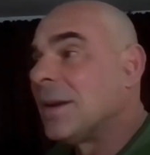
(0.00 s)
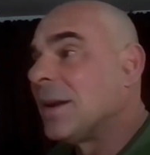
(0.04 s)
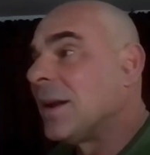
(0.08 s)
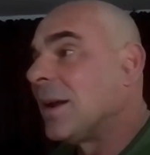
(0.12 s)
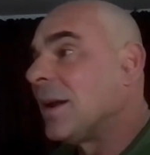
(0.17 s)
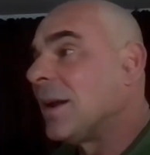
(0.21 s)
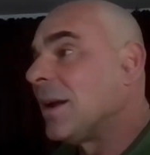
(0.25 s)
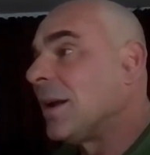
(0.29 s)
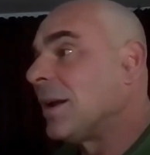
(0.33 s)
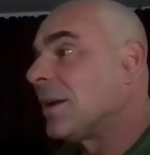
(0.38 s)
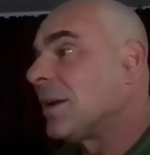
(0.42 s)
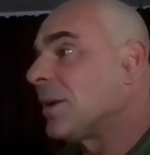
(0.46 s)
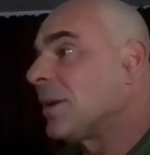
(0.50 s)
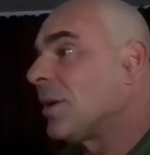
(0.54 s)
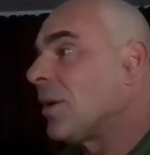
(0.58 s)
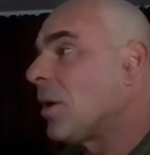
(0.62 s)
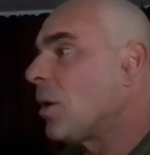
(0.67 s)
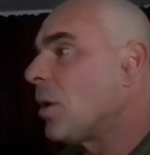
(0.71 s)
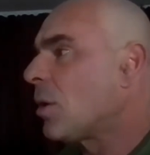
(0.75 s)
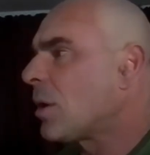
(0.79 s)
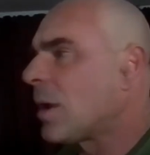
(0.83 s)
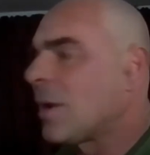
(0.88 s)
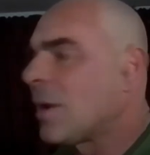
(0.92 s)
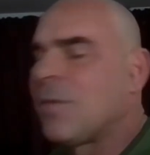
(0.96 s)

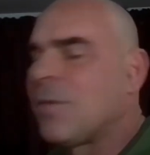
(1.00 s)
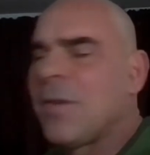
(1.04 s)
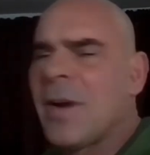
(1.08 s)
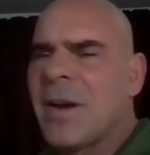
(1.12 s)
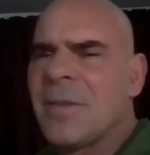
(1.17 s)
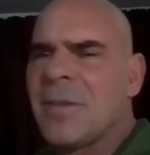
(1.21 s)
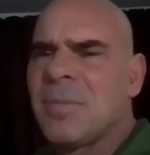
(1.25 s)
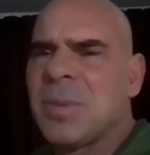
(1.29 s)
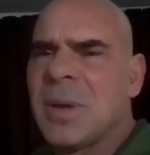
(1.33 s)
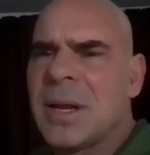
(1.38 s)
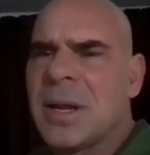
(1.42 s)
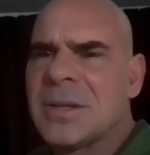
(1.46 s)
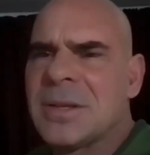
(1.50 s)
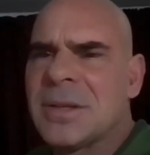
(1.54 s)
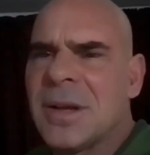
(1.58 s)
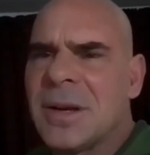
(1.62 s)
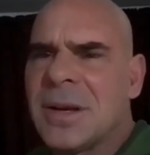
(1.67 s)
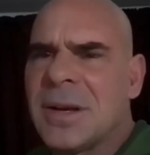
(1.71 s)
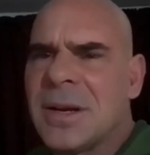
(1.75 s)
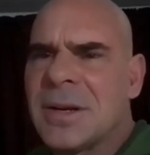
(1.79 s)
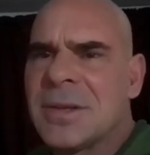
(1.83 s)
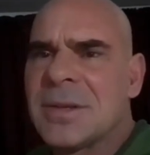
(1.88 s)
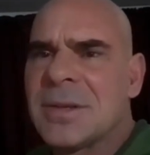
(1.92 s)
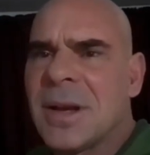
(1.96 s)
5 plates
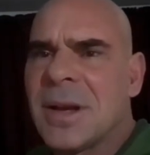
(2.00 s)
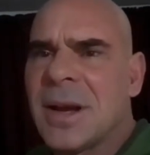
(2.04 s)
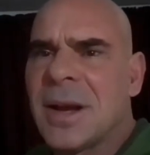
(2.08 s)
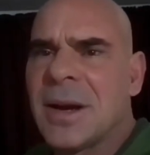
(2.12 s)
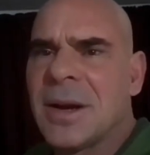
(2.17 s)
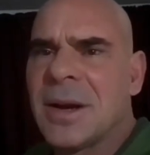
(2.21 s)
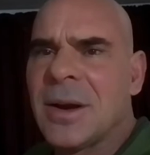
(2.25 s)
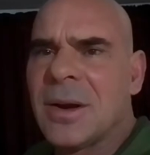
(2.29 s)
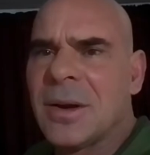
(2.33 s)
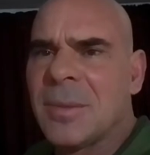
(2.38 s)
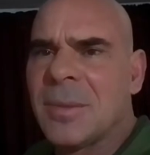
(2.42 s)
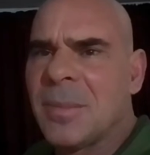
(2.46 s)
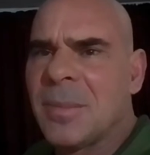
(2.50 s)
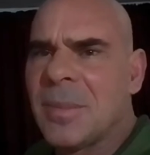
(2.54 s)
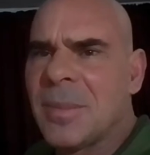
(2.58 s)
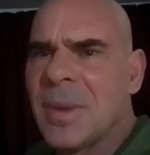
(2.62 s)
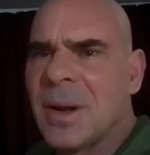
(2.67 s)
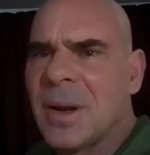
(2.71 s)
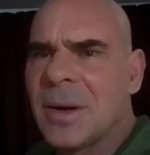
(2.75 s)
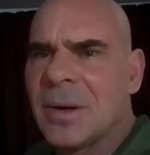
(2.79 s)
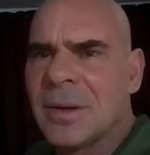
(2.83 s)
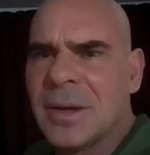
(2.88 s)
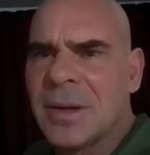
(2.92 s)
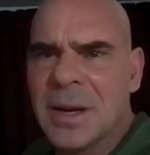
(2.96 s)
on each side
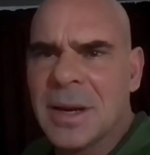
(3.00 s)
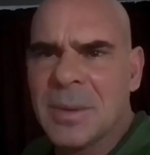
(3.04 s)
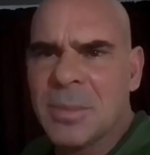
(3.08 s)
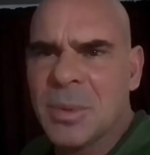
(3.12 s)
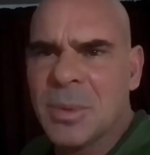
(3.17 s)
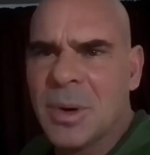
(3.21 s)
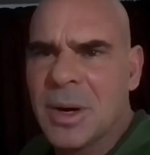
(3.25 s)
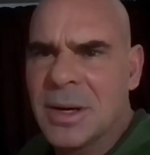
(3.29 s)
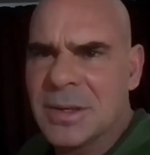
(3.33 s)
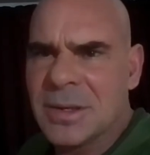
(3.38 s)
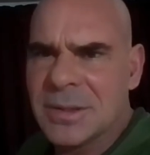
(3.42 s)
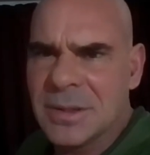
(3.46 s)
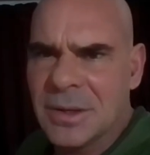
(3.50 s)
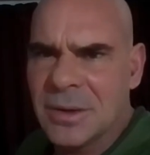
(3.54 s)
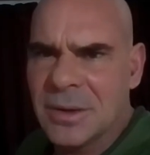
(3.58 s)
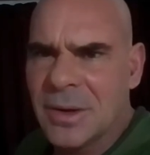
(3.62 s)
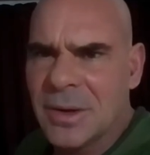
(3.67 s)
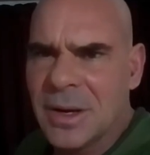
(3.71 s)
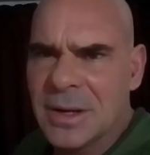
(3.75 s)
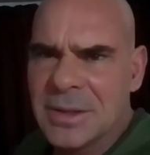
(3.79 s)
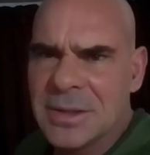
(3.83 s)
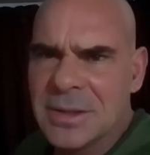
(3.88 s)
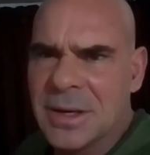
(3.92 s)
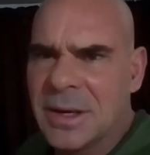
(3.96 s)
on a leg press,
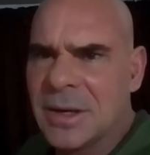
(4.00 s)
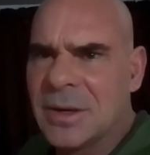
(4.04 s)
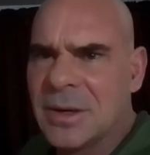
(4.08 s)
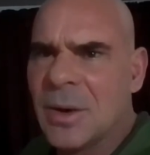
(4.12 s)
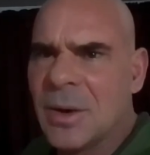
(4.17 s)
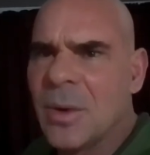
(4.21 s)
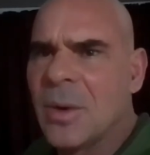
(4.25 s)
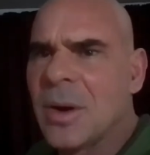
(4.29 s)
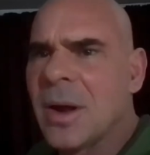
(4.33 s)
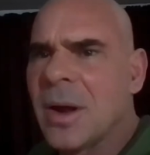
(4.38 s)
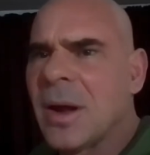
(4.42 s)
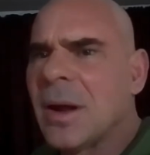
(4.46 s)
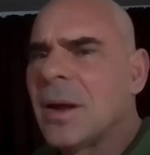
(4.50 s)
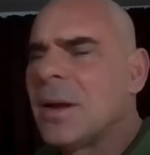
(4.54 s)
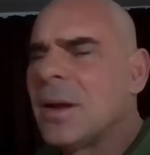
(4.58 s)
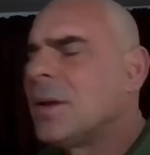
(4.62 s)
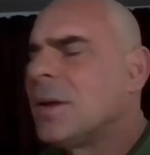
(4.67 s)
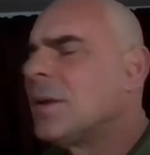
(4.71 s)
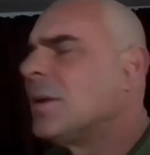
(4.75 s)
that's like yoga.